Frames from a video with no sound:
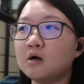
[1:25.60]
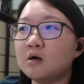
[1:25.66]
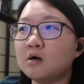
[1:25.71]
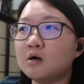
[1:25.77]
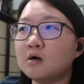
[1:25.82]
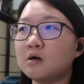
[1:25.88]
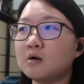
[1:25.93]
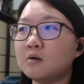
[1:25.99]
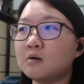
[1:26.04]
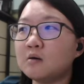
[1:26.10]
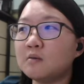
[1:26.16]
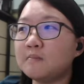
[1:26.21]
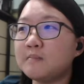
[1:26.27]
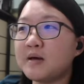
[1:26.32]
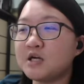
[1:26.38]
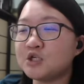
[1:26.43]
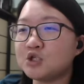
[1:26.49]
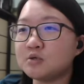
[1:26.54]

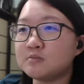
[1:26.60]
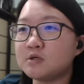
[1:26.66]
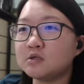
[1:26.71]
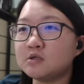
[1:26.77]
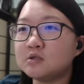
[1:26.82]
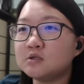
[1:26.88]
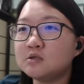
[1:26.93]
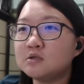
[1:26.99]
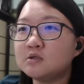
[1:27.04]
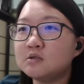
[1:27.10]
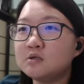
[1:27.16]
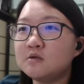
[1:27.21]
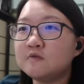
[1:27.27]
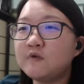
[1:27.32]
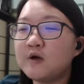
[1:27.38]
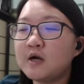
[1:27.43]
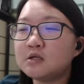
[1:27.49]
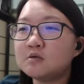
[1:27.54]
measurement. In fact,
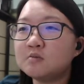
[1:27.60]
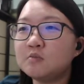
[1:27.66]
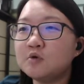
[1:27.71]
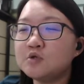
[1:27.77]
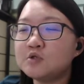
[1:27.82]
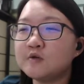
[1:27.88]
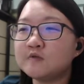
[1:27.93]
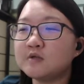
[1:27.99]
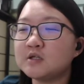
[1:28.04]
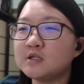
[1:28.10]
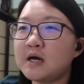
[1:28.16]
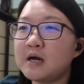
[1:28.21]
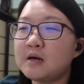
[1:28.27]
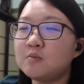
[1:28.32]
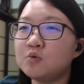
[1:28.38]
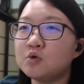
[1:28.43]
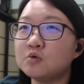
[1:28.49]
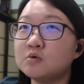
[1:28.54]
most of the time we
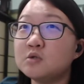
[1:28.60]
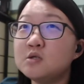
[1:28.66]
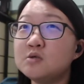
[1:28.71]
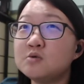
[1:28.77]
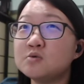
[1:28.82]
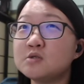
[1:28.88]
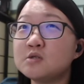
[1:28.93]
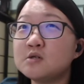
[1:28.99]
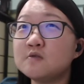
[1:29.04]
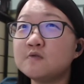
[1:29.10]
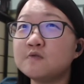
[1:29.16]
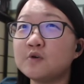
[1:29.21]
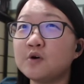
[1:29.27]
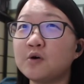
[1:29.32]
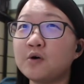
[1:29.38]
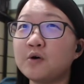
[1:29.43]
only use it for